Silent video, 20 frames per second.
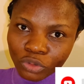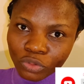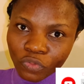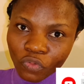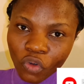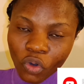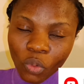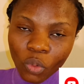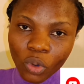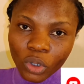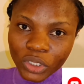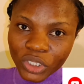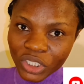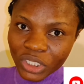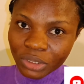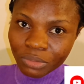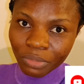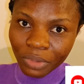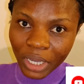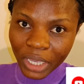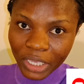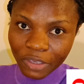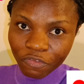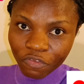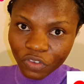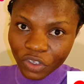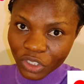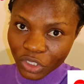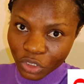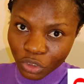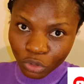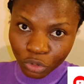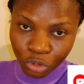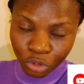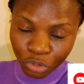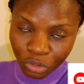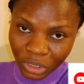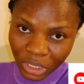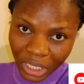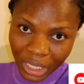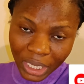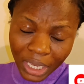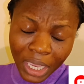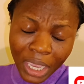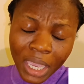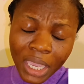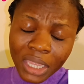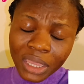for watching my video today